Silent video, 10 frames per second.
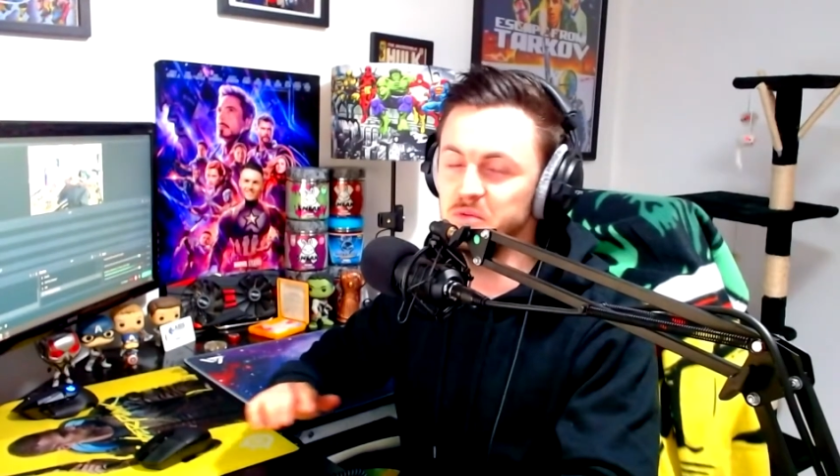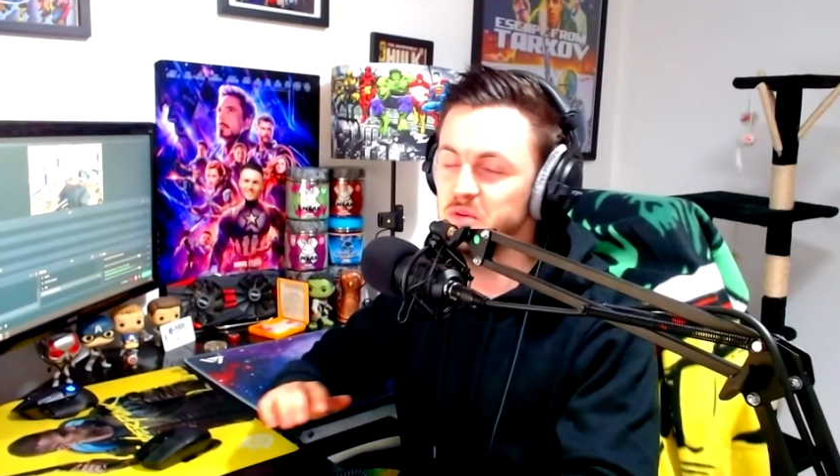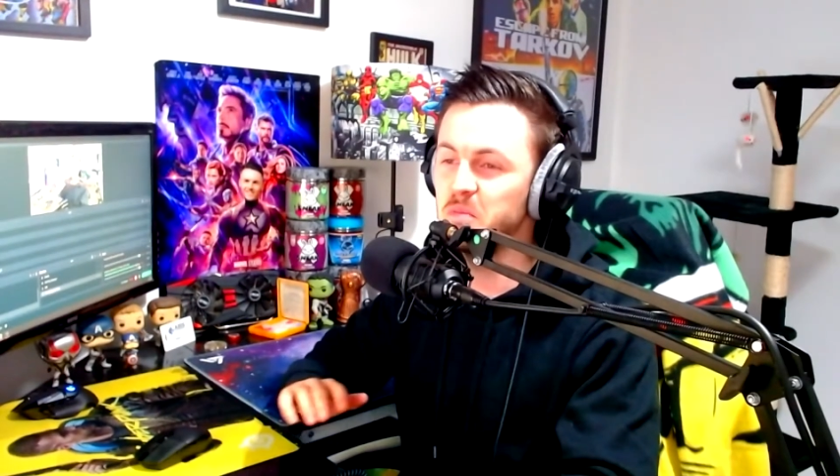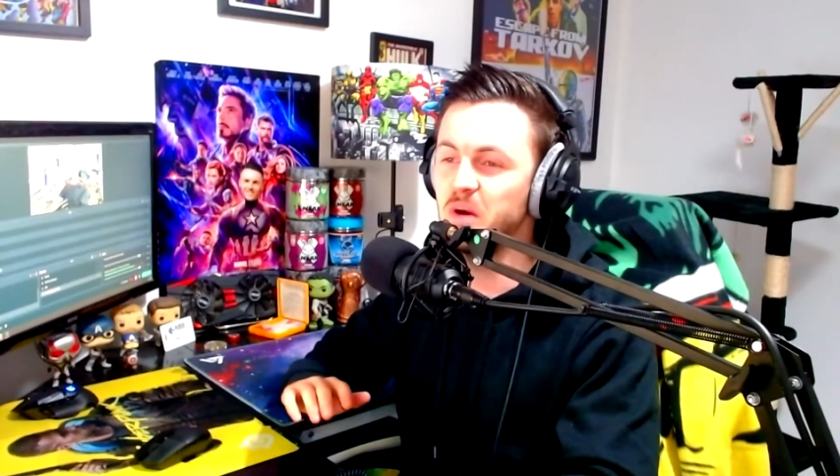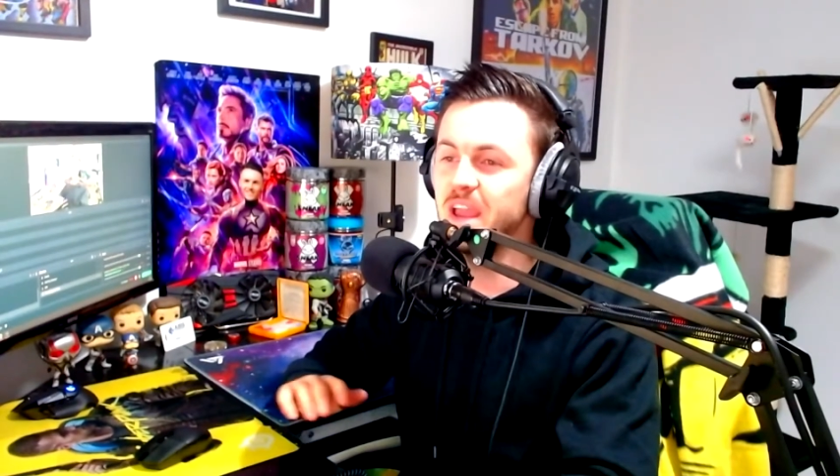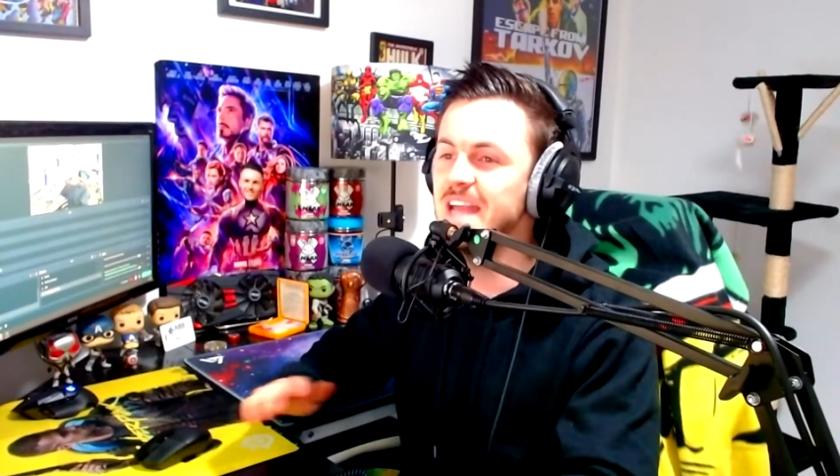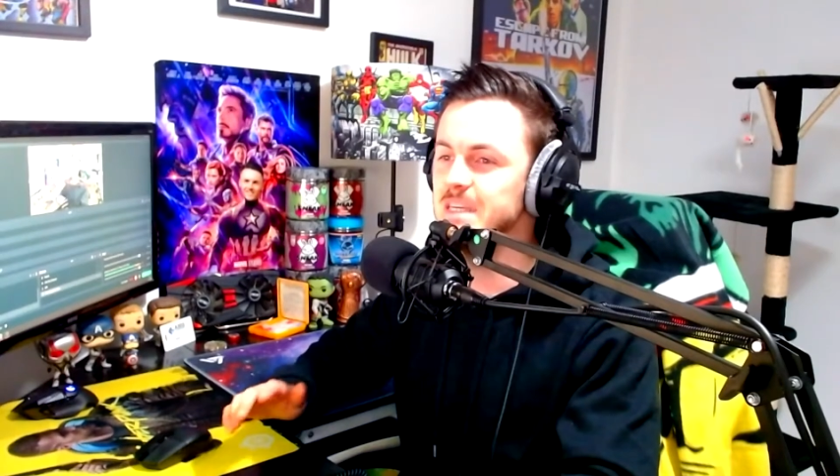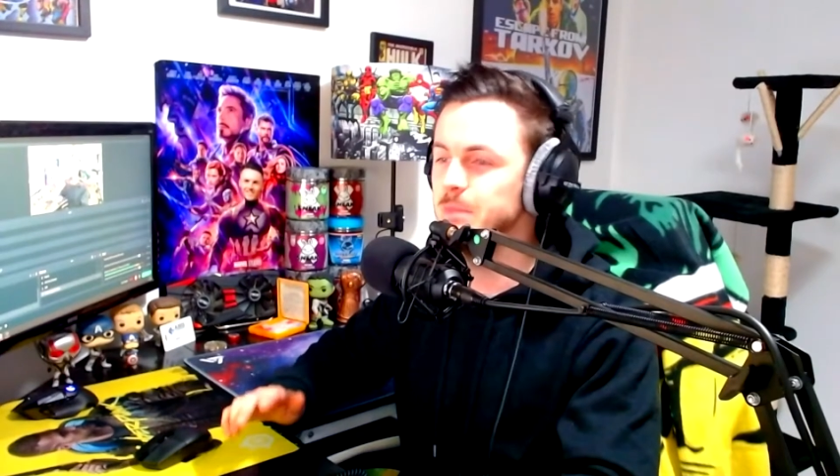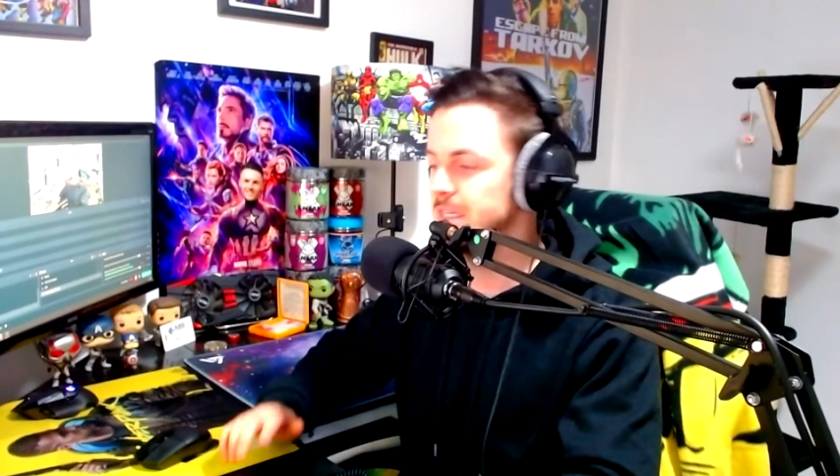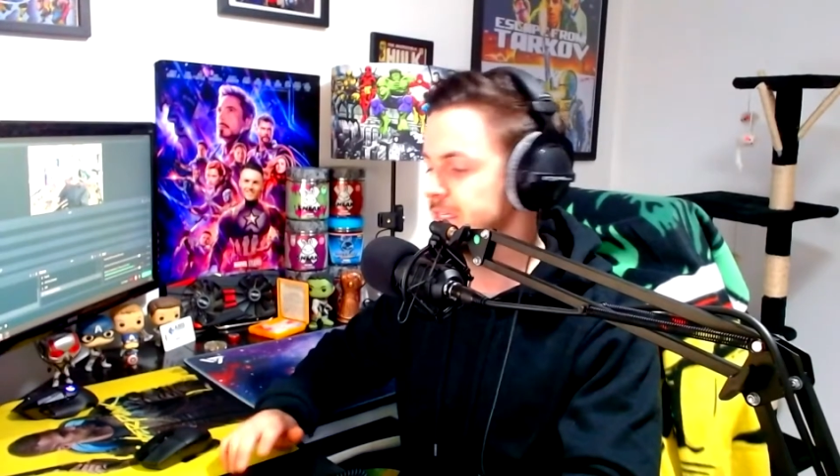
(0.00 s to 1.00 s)
not by any
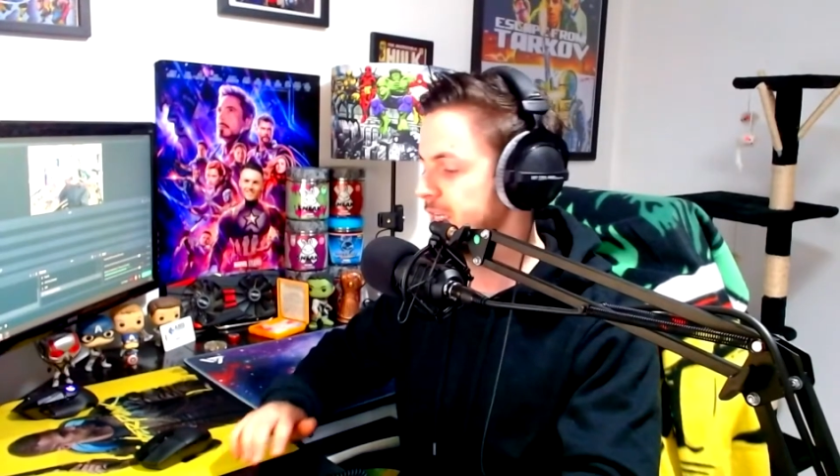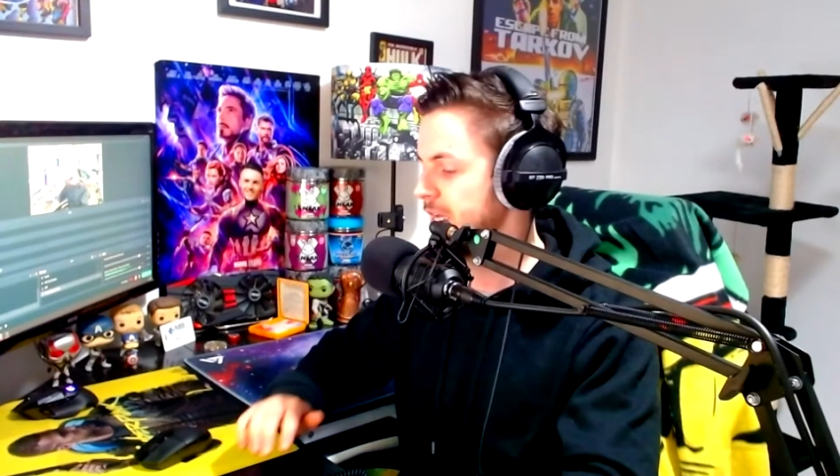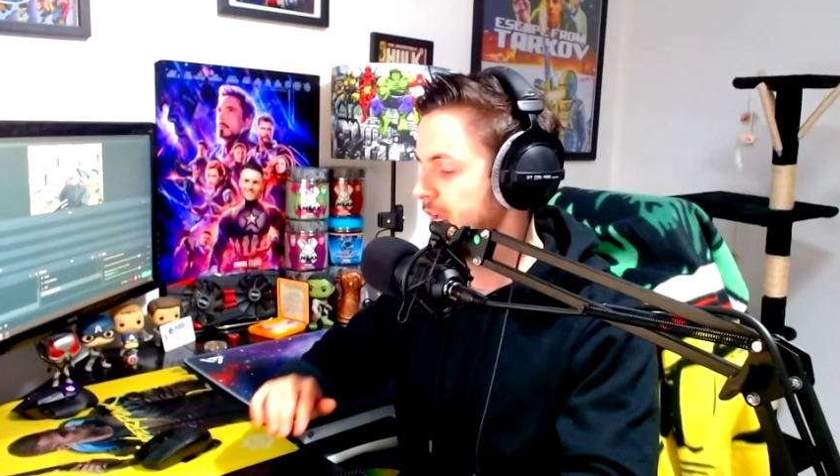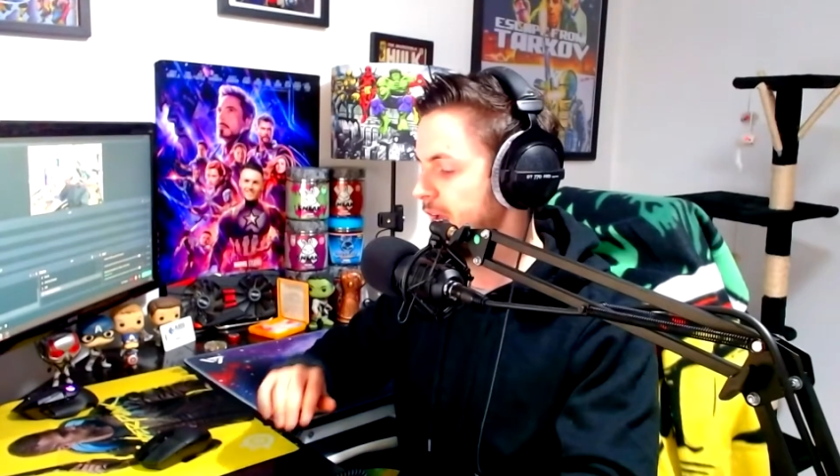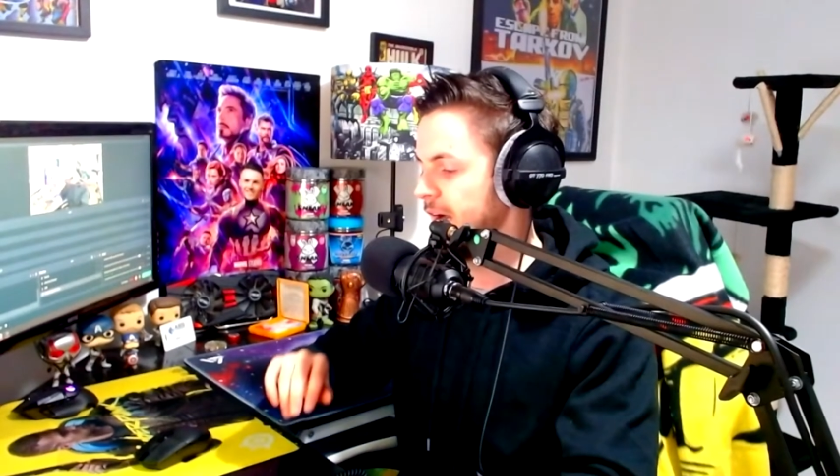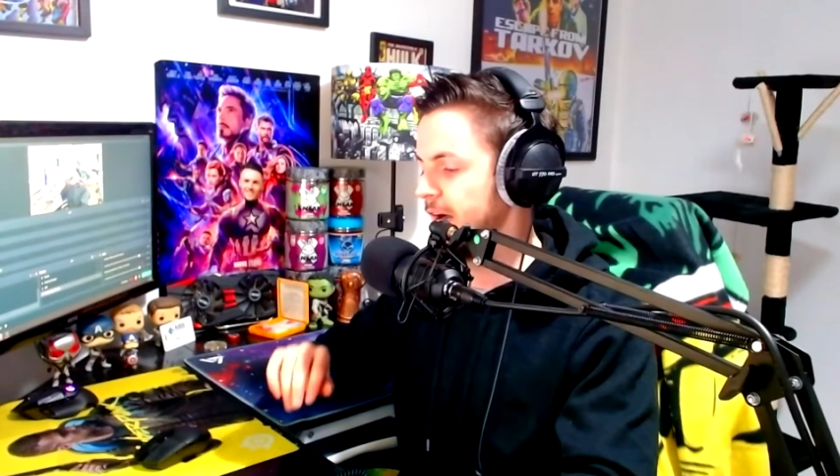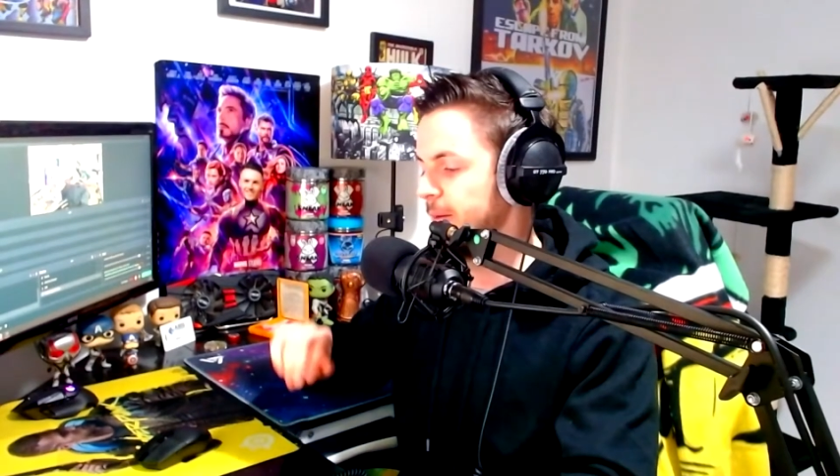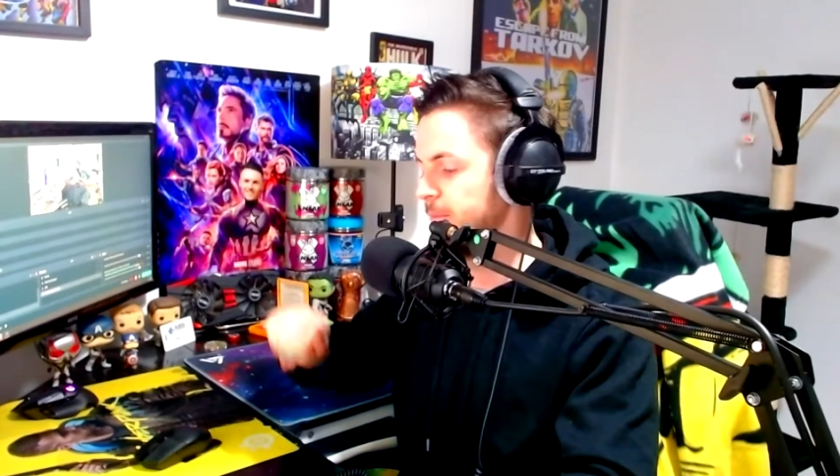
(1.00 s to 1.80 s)
means. But